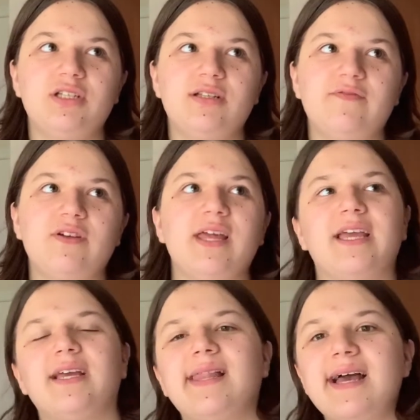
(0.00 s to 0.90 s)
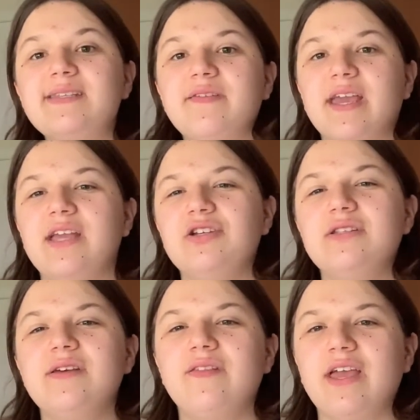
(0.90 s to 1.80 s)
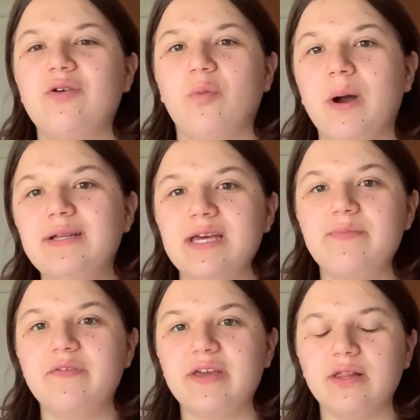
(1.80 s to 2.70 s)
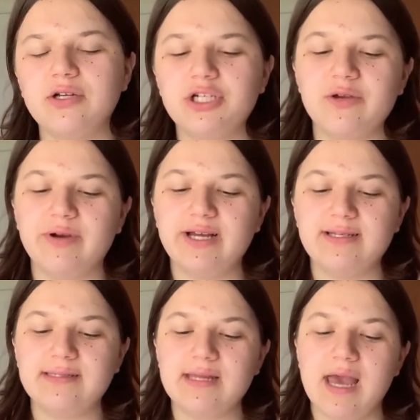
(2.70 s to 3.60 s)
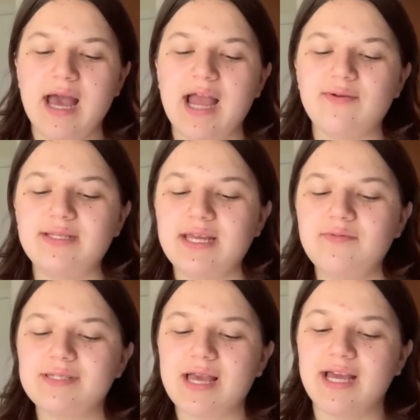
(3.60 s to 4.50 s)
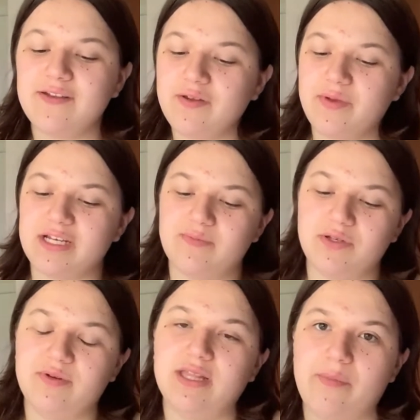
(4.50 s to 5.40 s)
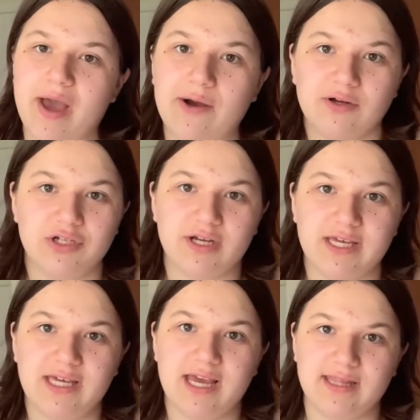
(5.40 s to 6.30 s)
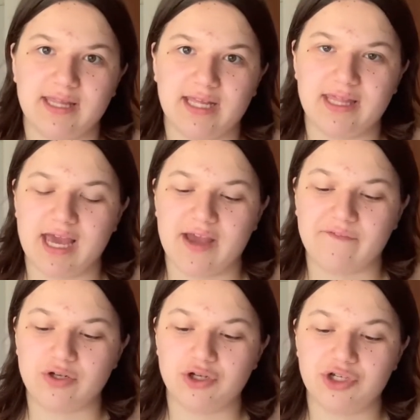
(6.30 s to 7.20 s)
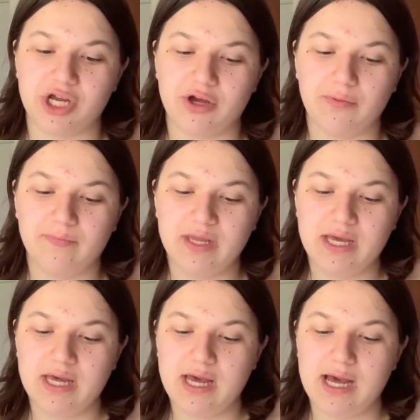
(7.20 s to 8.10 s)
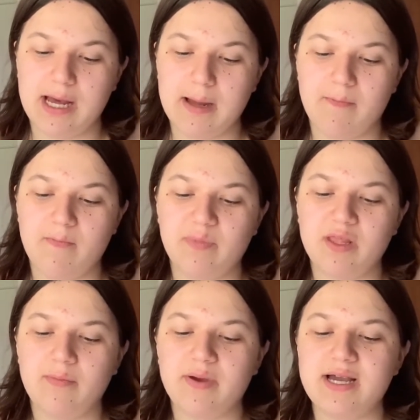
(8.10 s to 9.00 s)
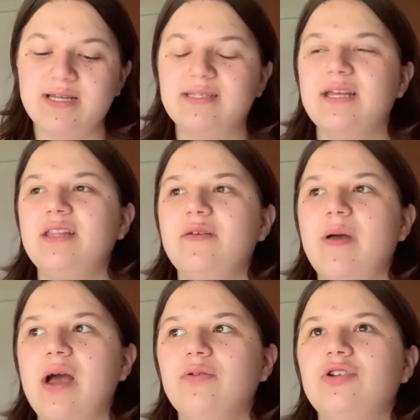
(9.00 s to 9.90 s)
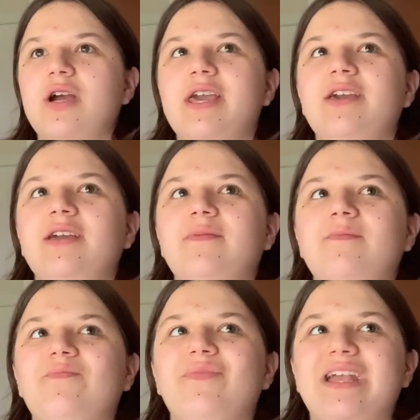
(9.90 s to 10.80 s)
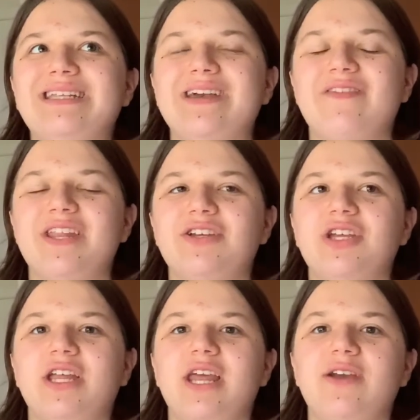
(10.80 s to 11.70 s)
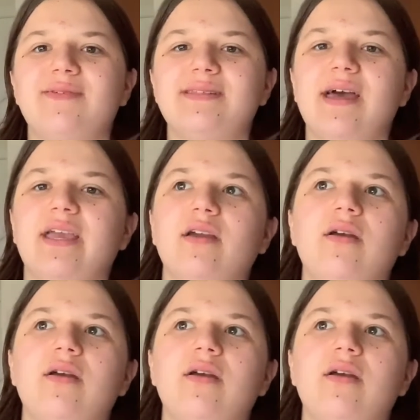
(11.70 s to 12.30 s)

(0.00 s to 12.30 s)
for like classifications of like what type of killer she was, I would say it was kind of a mix between the power junkie and like the average Joe. Because in the power junkie like definition, it was like,